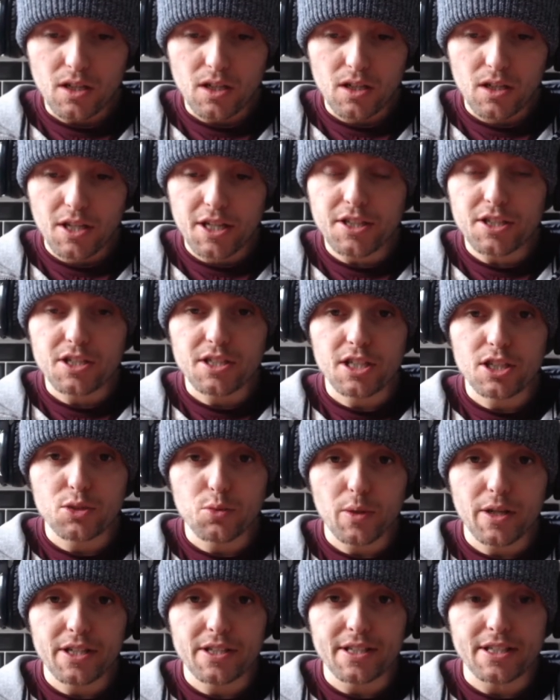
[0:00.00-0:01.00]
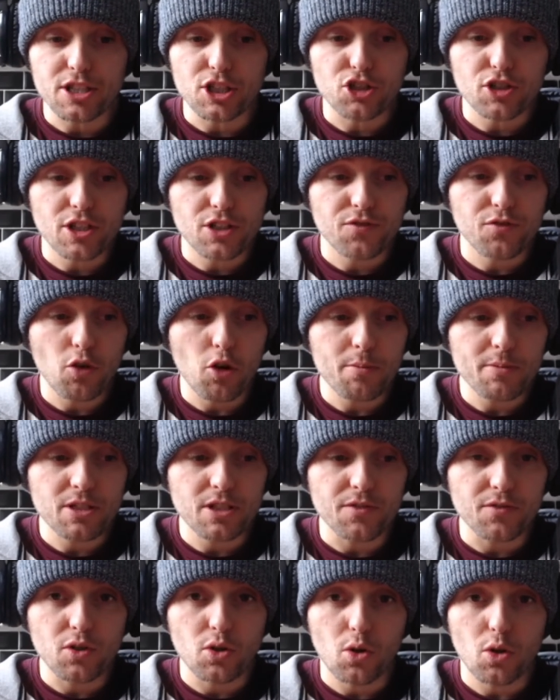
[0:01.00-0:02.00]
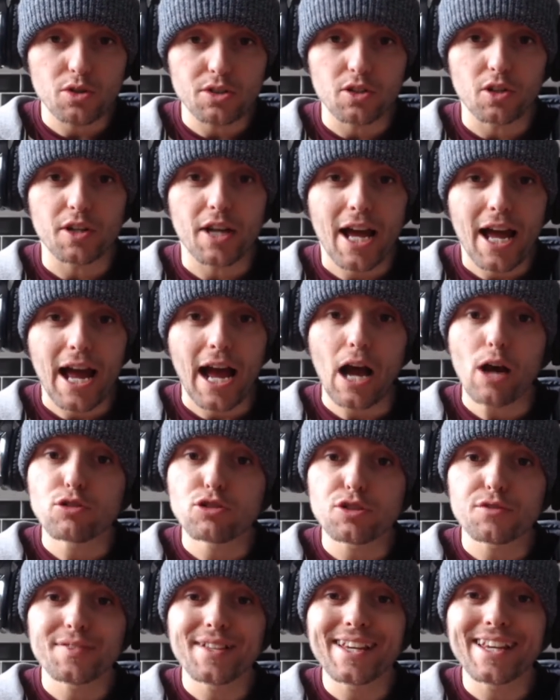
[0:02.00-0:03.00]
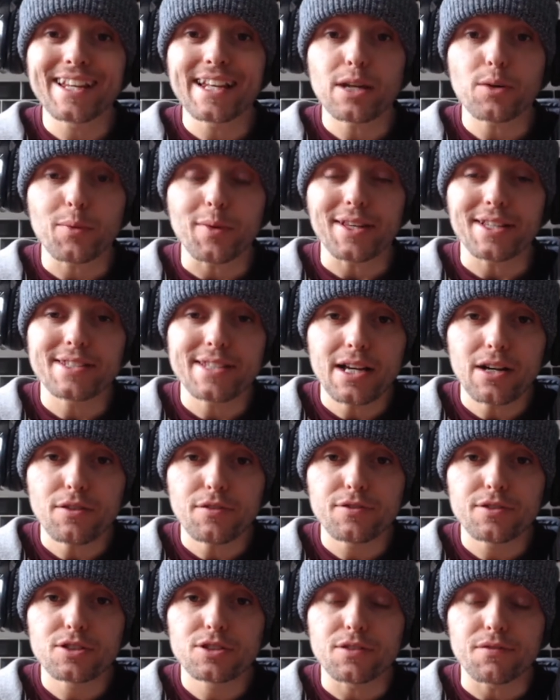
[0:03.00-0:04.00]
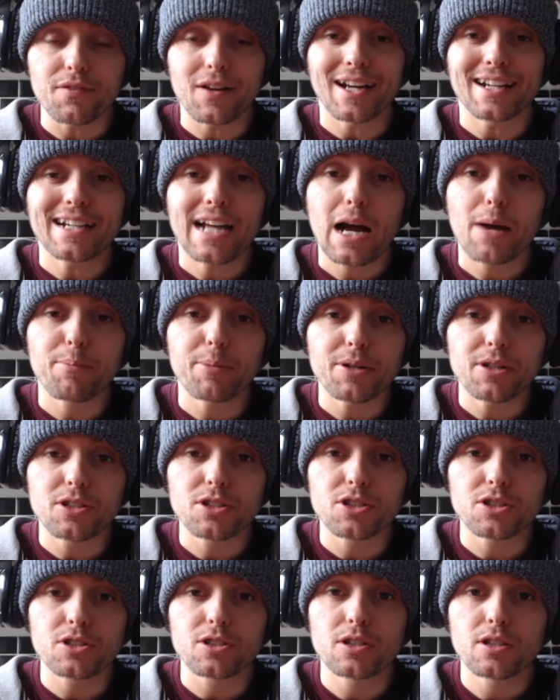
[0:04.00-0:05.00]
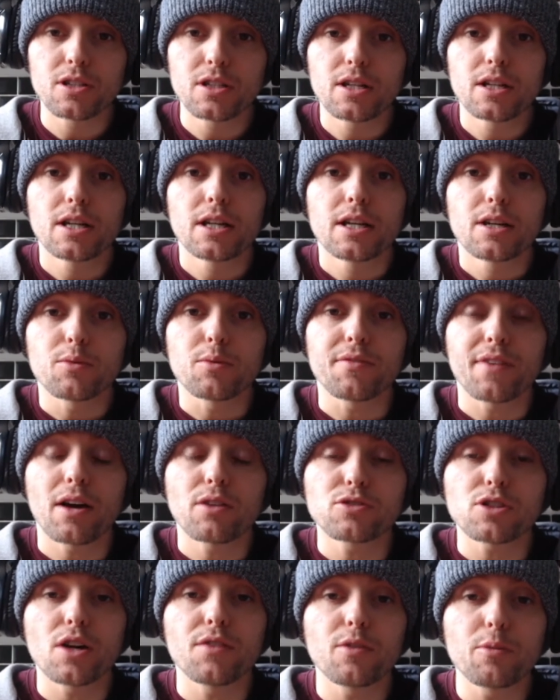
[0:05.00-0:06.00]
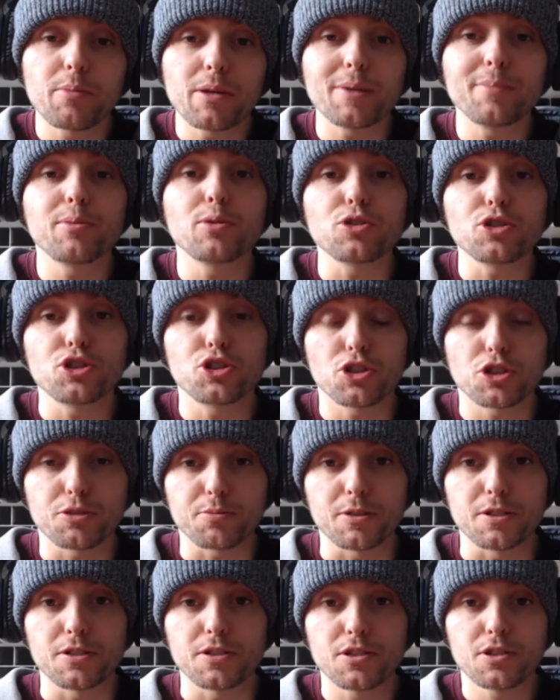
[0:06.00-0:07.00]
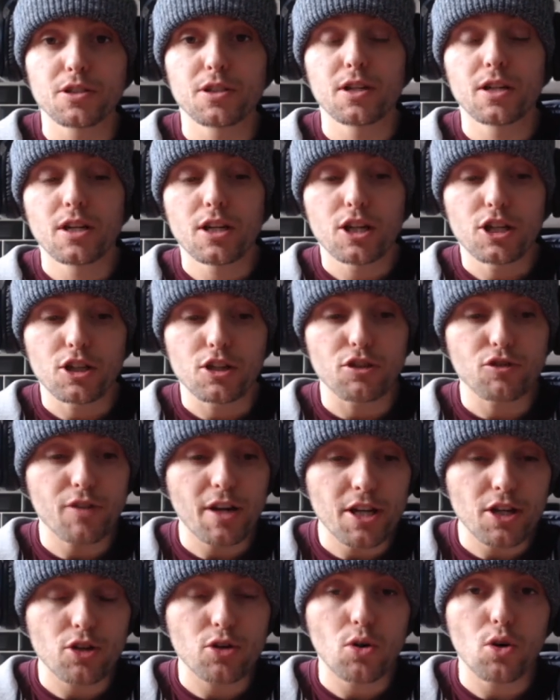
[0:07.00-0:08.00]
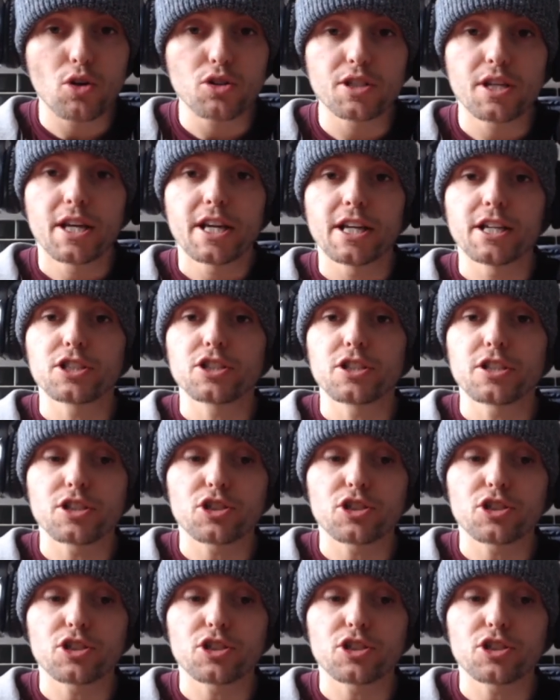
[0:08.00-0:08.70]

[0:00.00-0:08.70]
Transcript: in the 6 weeks is a transformative course on how to reconnect with yourself to find happiness without other people's judgments. Great course. It's going to